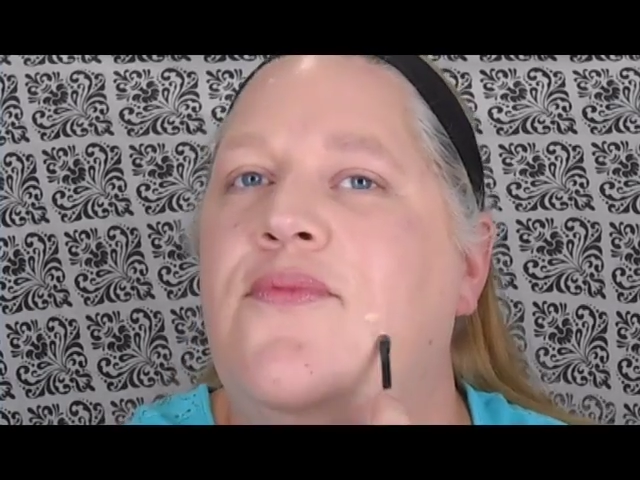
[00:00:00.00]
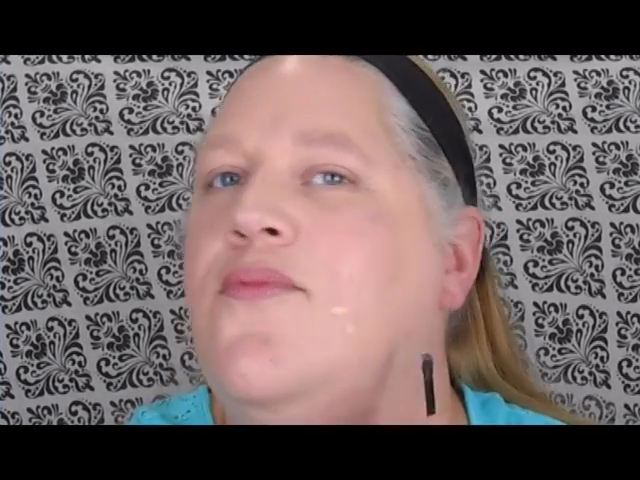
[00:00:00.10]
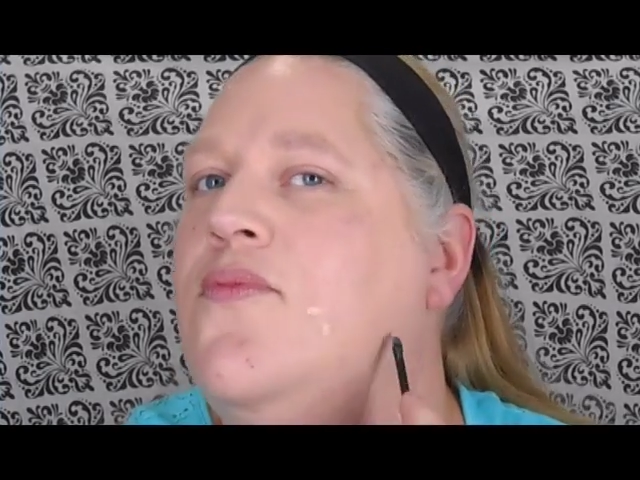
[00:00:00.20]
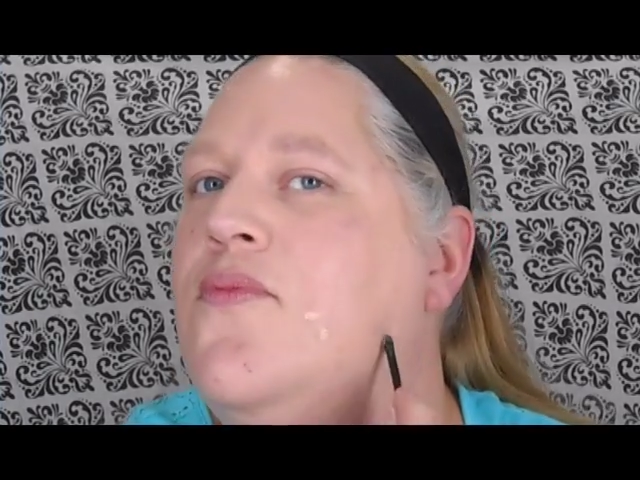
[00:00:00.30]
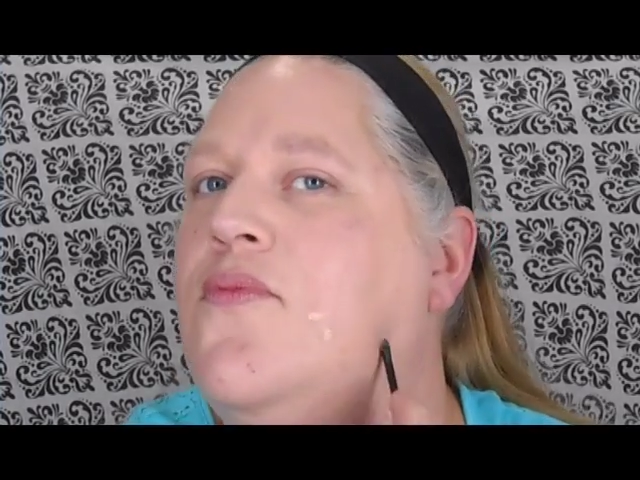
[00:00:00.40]

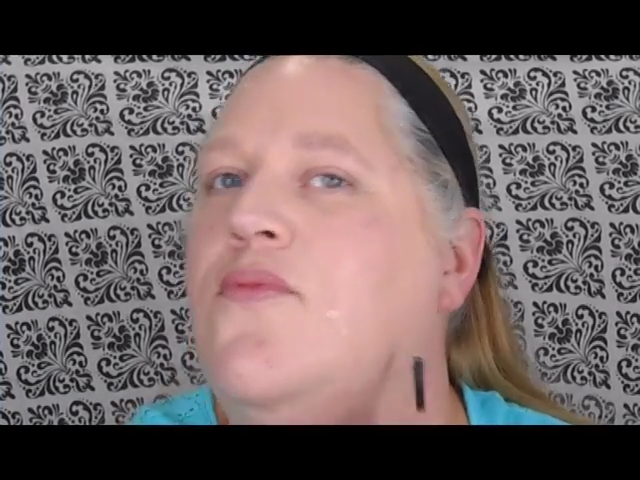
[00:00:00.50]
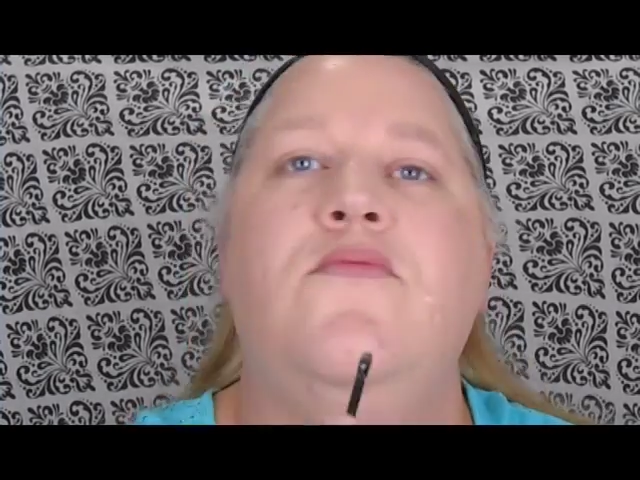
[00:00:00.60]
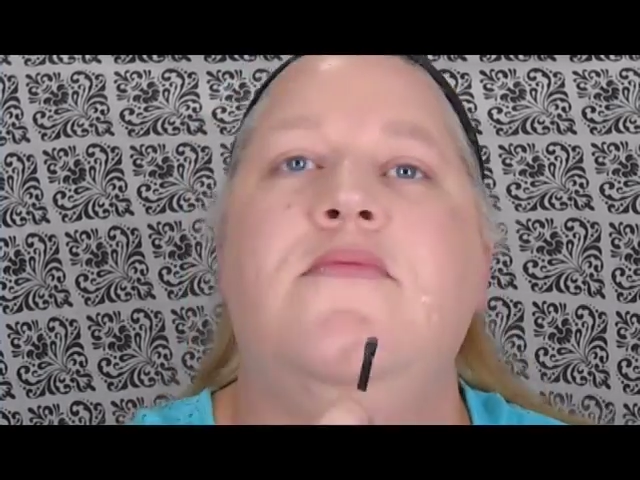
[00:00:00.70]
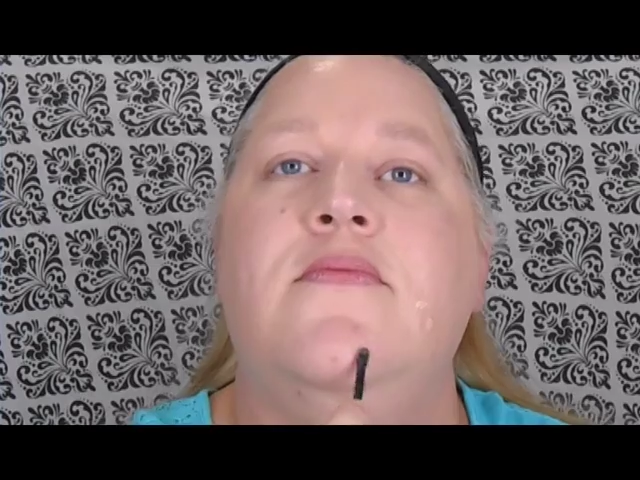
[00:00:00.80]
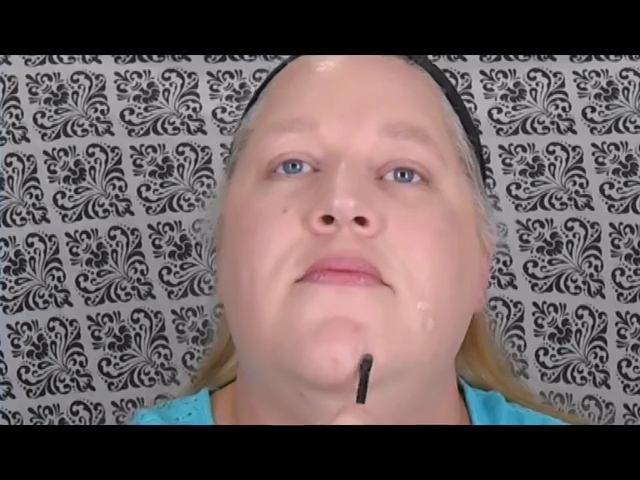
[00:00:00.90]
It is a
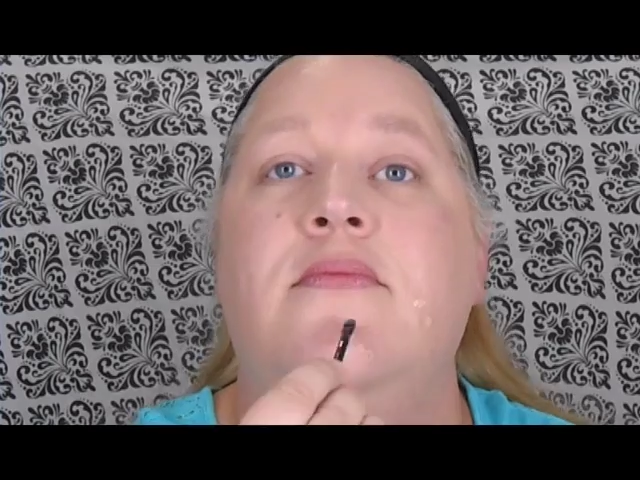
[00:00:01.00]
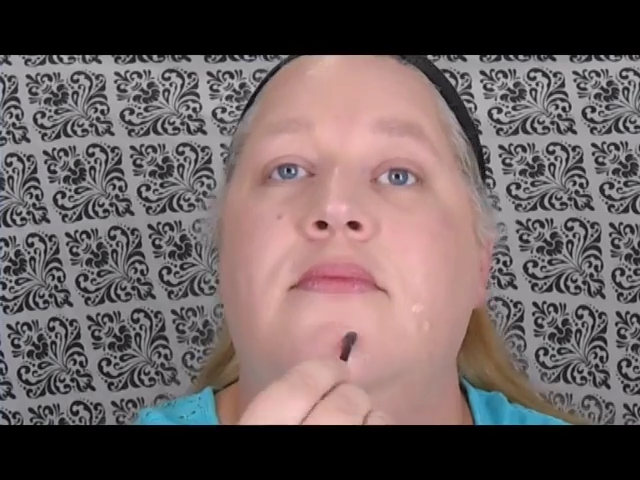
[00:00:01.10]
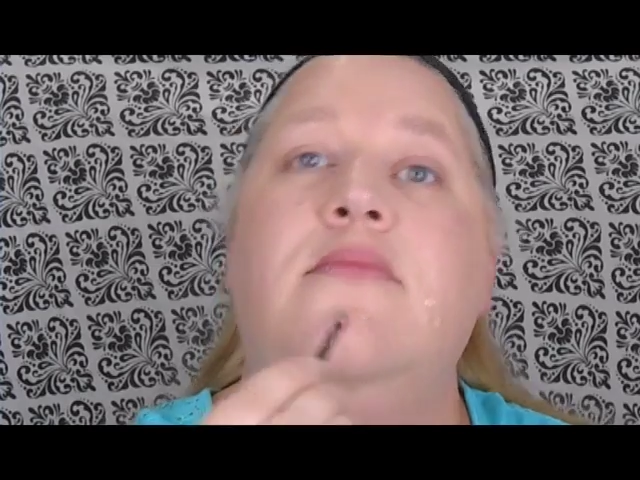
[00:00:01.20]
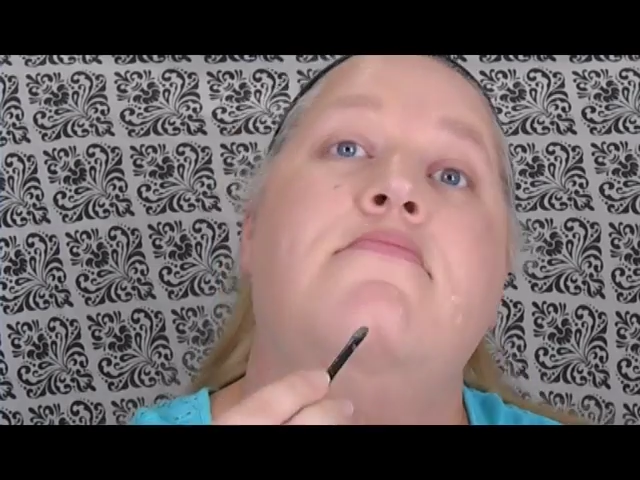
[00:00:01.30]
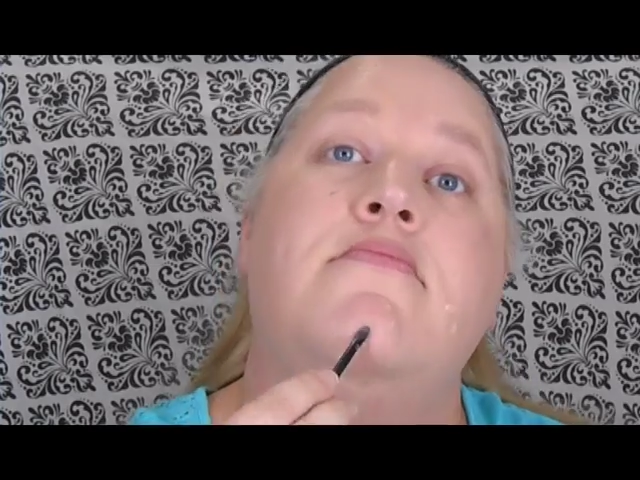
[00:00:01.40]
thicker
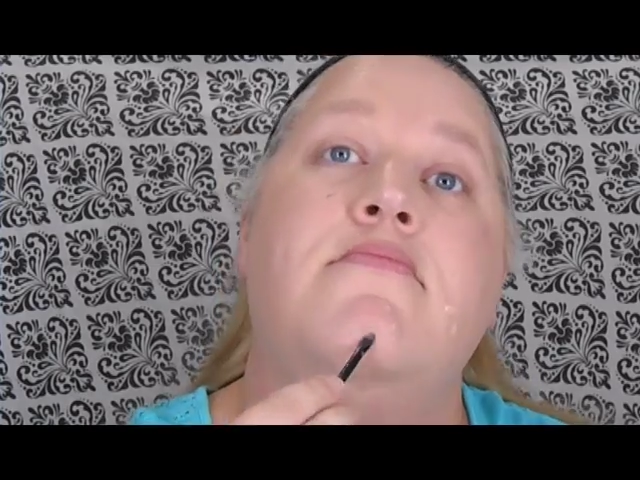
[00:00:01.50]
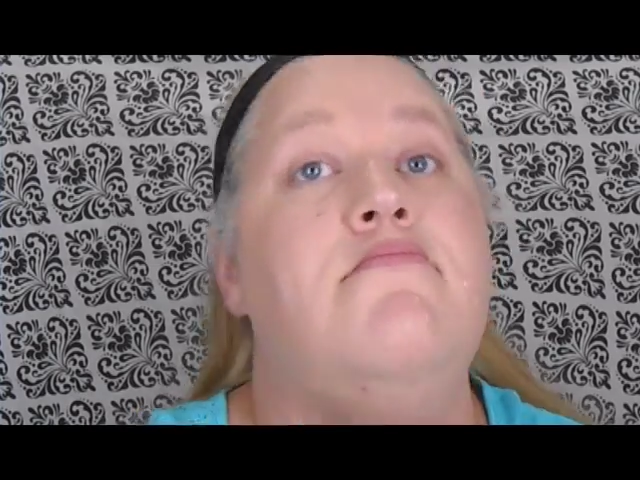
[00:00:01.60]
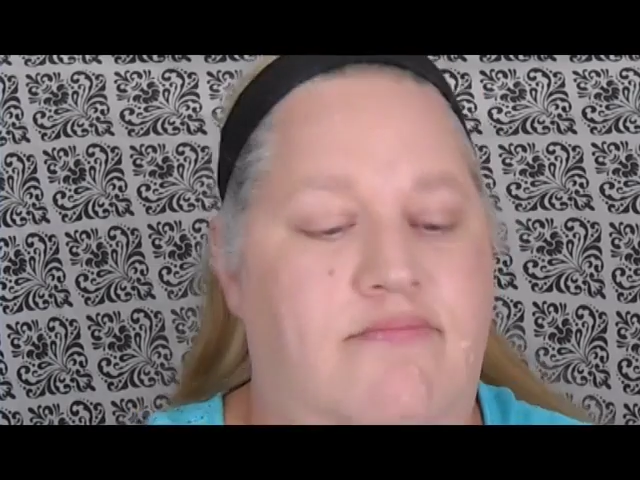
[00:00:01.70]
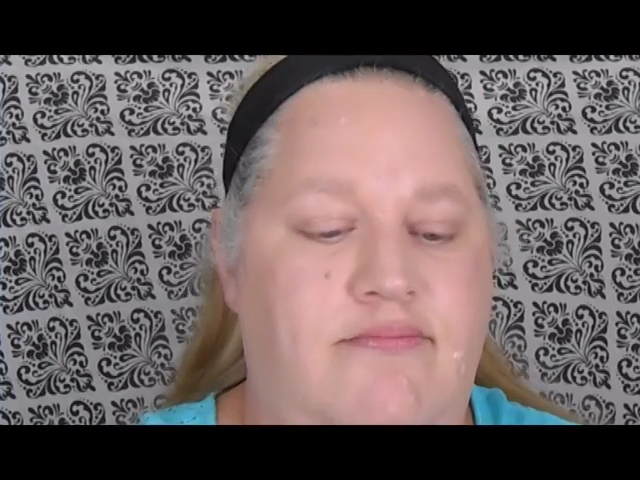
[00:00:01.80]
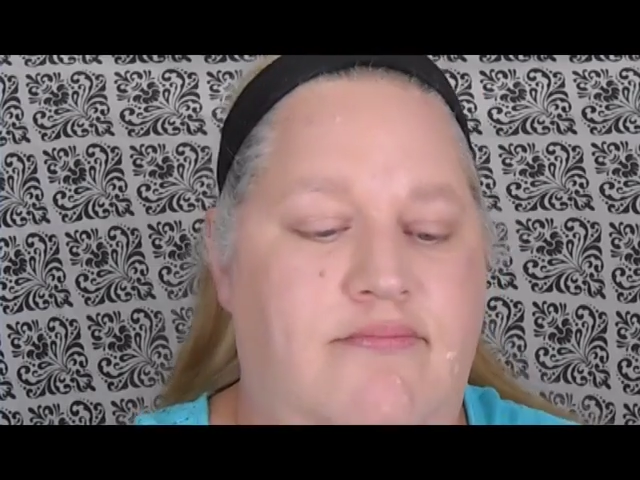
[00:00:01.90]
formula,
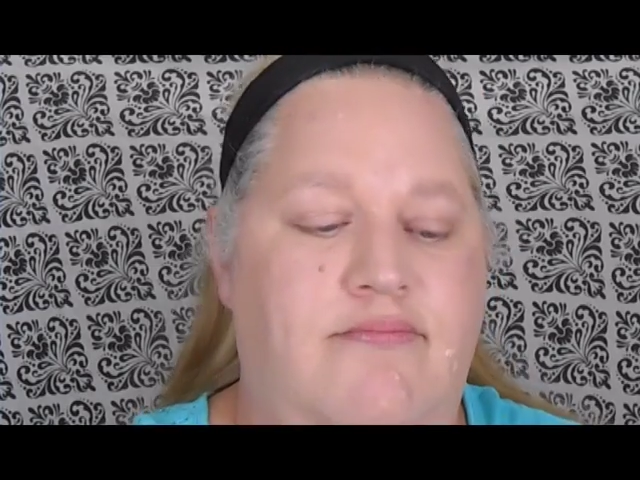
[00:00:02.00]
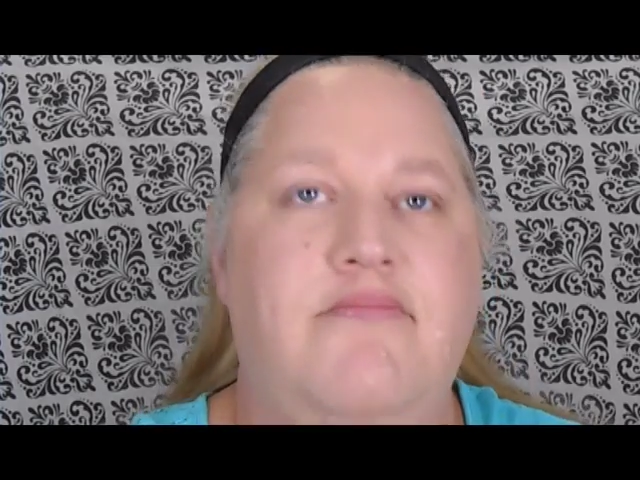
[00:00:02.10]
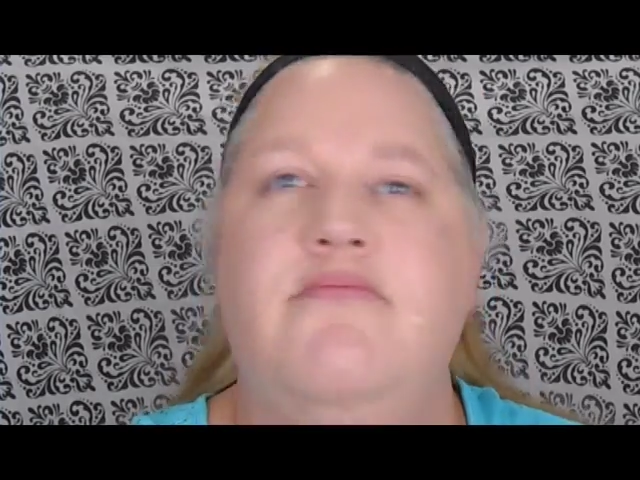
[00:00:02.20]
and so I